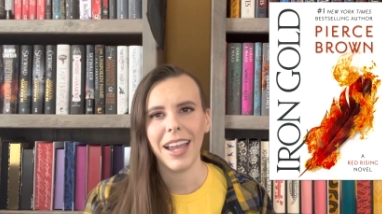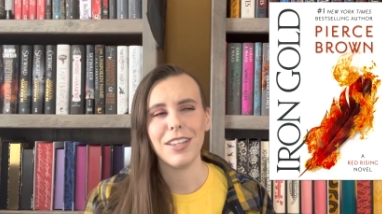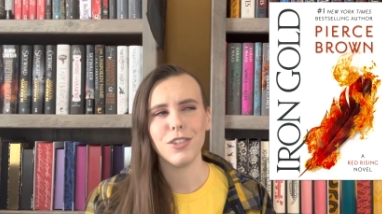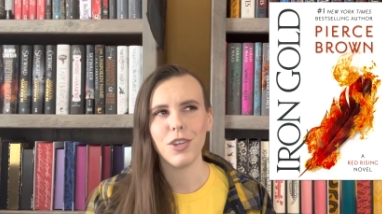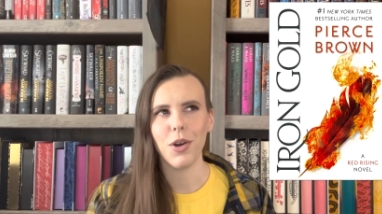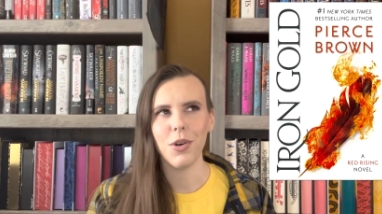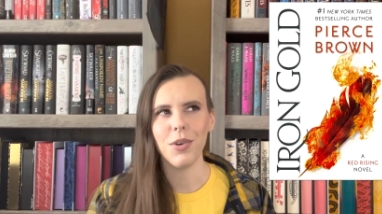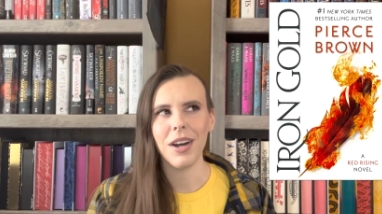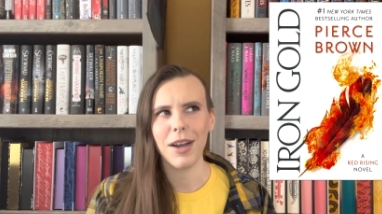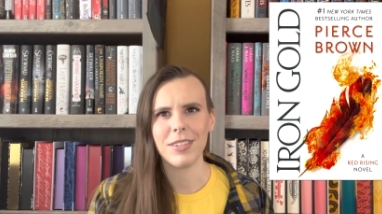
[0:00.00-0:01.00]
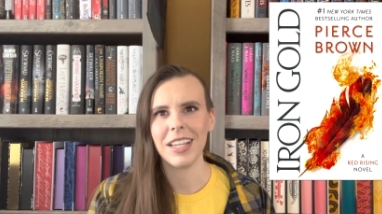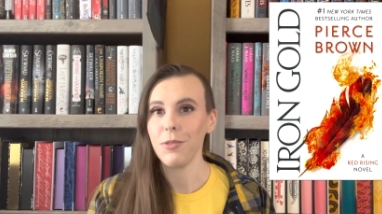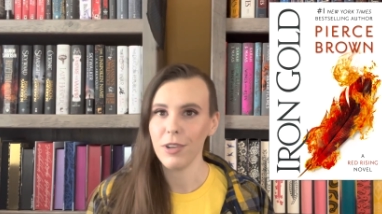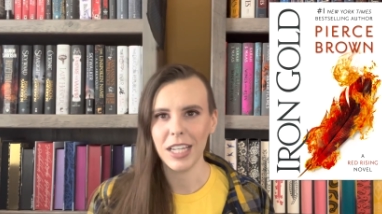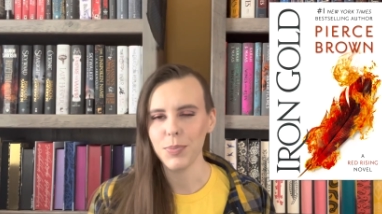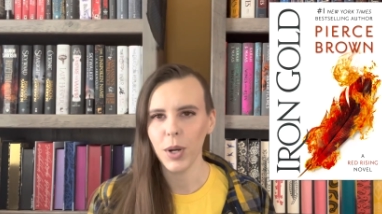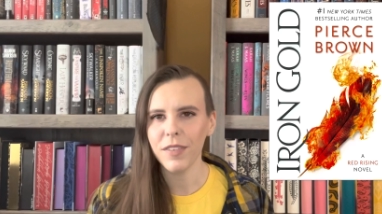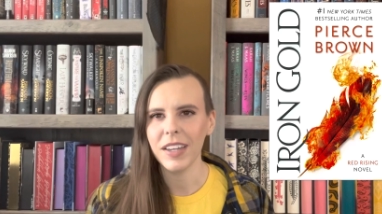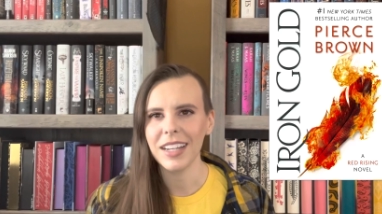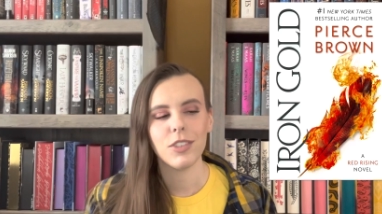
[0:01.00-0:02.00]
And so I was like, well, that's
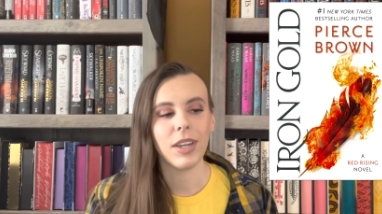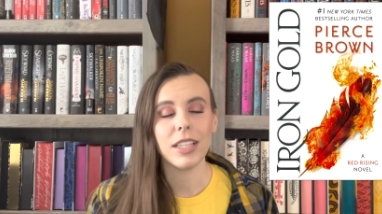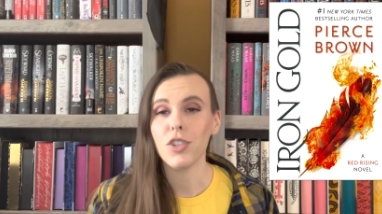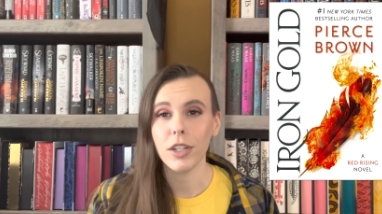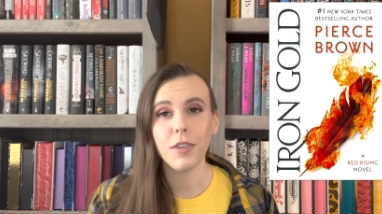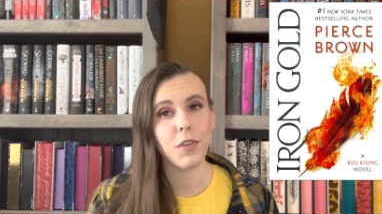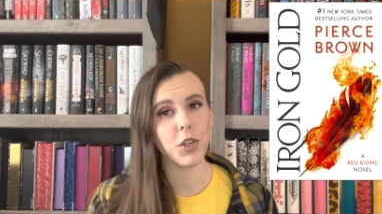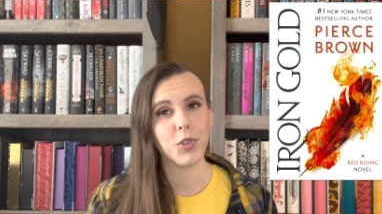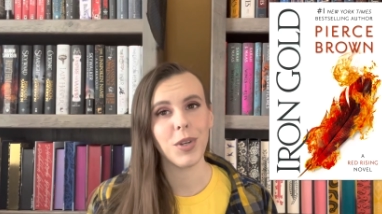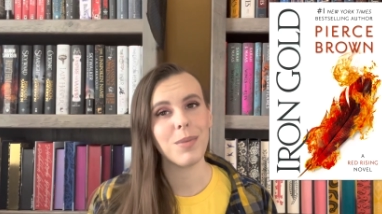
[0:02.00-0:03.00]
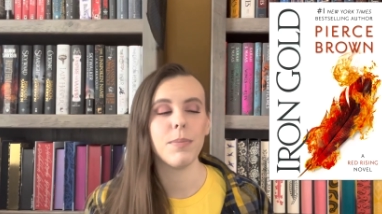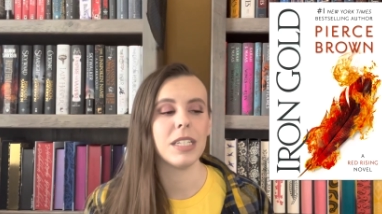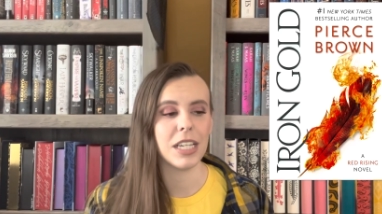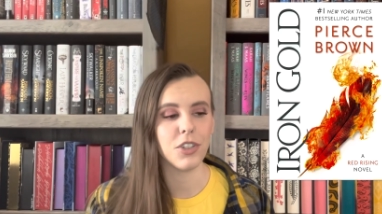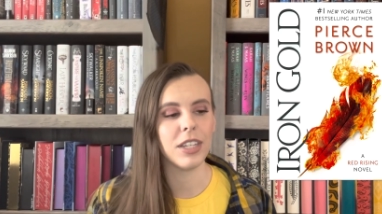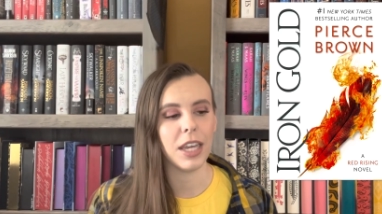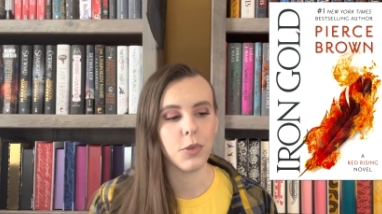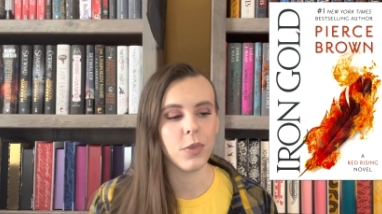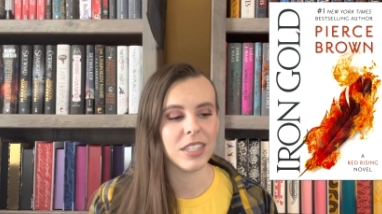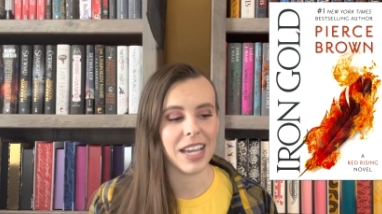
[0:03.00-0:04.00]
perfect. So I can start the first one, potentially get
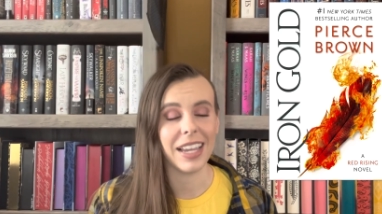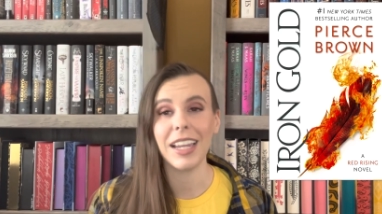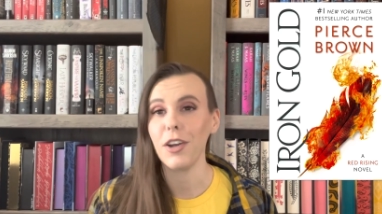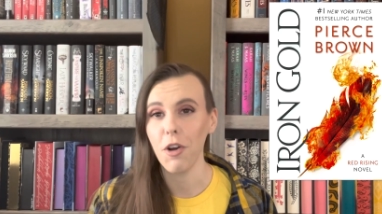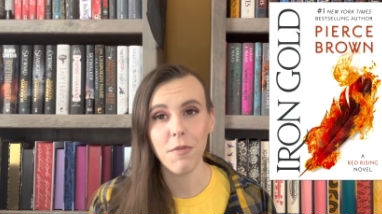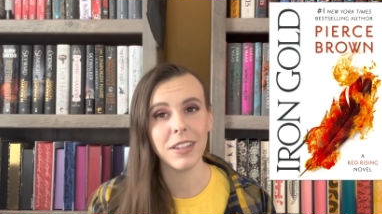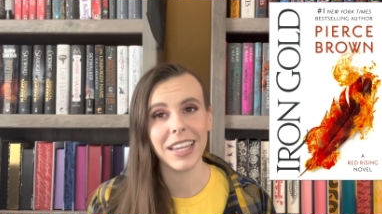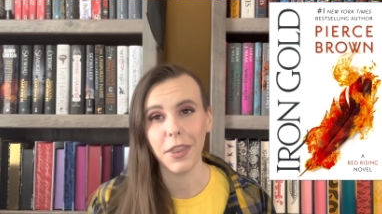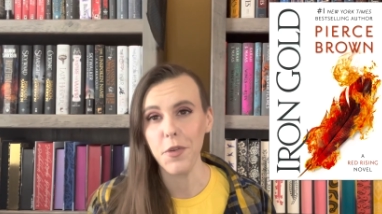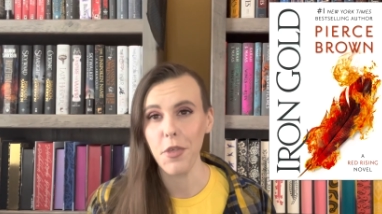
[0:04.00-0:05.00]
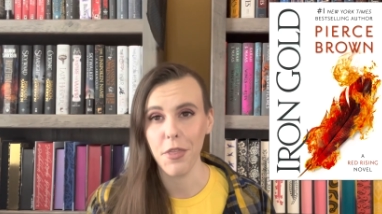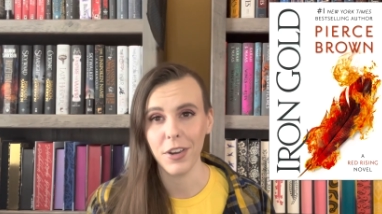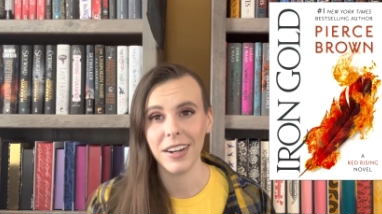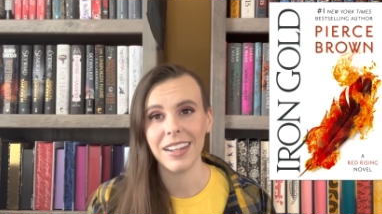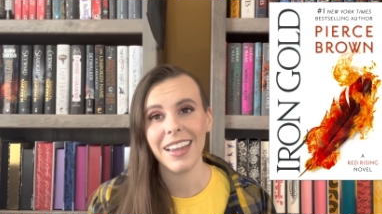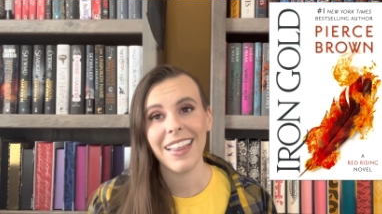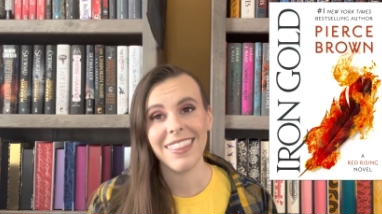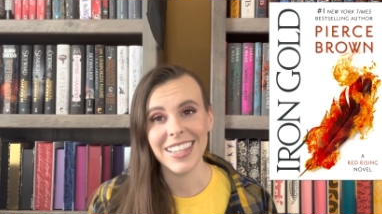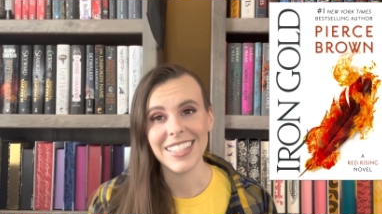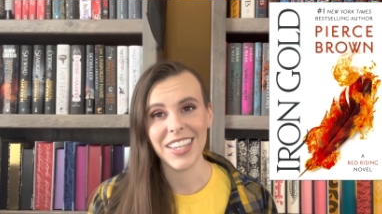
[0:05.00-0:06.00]
through the second, and hopefully get through the third
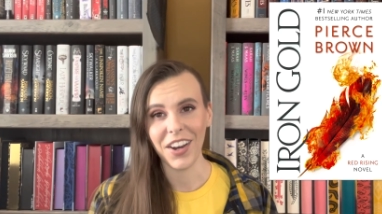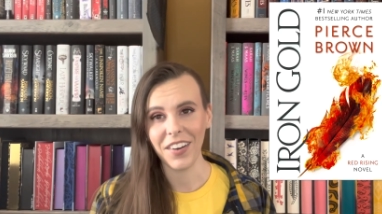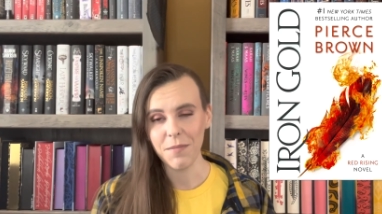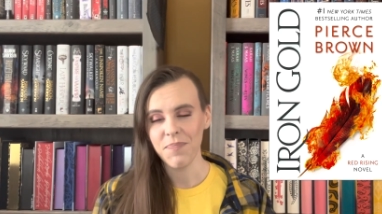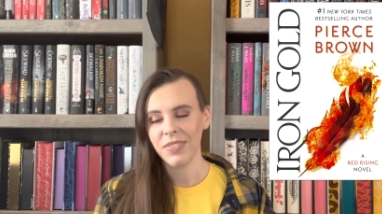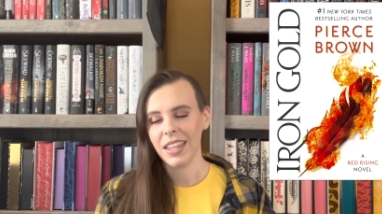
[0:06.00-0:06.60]
this year,